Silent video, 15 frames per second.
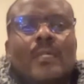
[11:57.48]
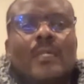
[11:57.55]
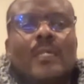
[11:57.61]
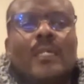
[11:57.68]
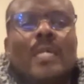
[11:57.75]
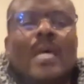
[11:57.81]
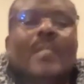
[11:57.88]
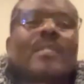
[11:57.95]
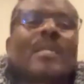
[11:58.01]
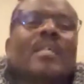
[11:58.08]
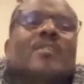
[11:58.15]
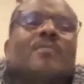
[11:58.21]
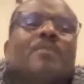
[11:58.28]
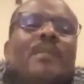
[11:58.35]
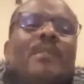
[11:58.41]
And as I
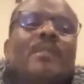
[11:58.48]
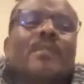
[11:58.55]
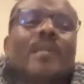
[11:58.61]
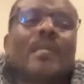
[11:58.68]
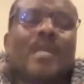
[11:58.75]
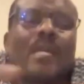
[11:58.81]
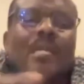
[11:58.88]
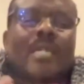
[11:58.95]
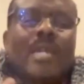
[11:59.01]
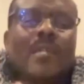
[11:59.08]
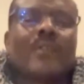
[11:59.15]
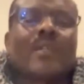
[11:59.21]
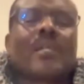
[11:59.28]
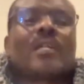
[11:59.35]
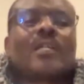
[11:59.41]
speak and as I
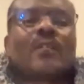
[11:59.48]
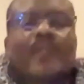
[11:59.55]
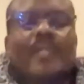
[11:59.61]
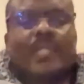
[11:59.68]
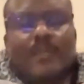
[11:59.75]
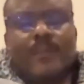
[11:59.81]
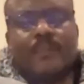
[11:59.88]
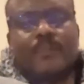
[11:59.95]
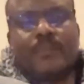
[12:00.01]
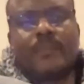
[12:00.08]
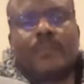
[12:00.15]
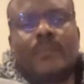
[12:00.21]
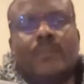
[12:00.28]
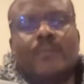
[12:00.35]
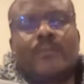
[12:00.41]
interact with them,
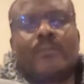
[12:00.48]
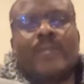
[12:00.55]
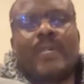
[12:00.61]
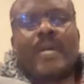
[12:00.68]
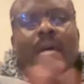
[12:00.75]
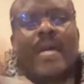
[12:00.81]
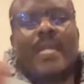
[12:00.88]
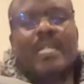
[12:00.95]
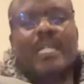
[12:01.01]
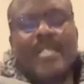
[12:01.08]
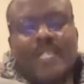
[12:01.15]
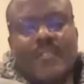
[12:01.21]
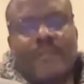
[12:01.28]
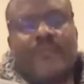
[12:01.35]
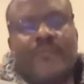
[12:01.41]
may I
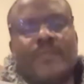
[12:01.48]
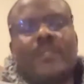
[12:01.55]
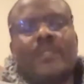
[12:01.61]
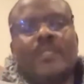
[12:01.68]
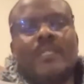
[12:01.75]
live